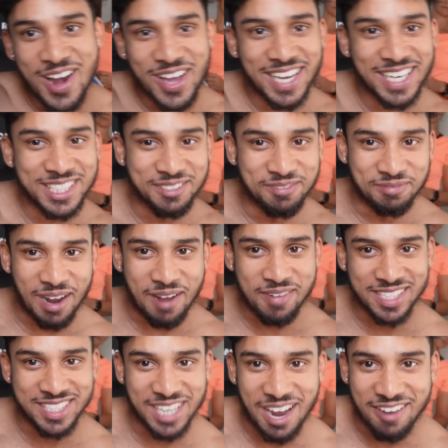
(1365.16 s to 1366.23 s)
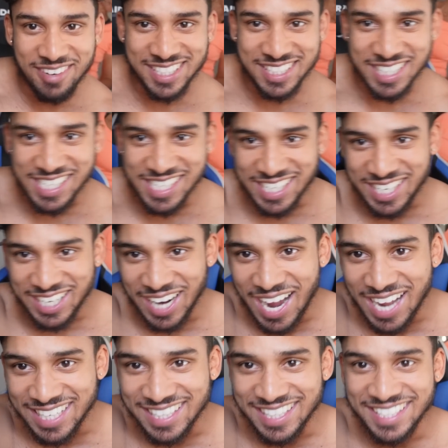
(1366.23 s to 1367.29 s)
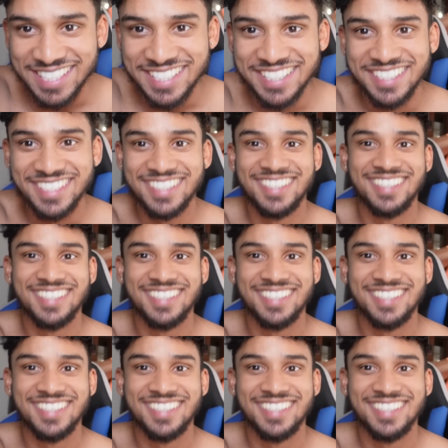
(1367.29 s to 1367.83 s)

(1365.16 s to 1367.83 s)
look his Mama Javas in the cut. In what we're